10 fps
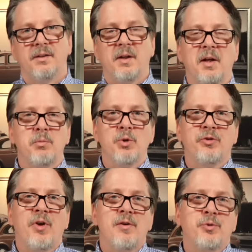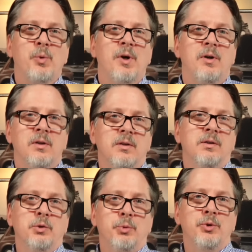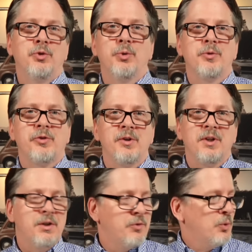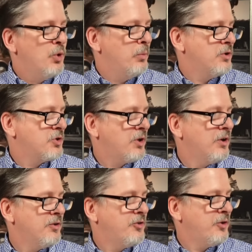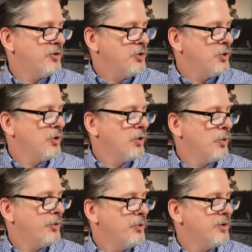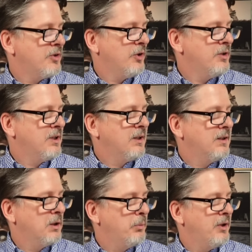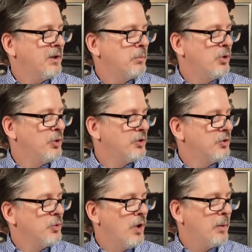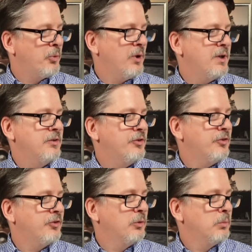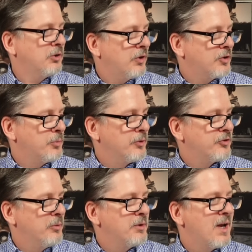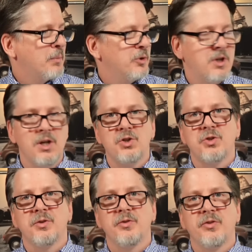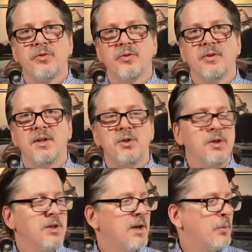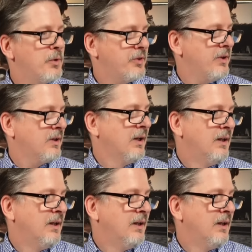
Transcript: Now, like most software, Ubuntu is going to give you a whole bunch of cards here that you can go through that tell you a little bit about your new operating system. It talks about some of the applications that you can get with it.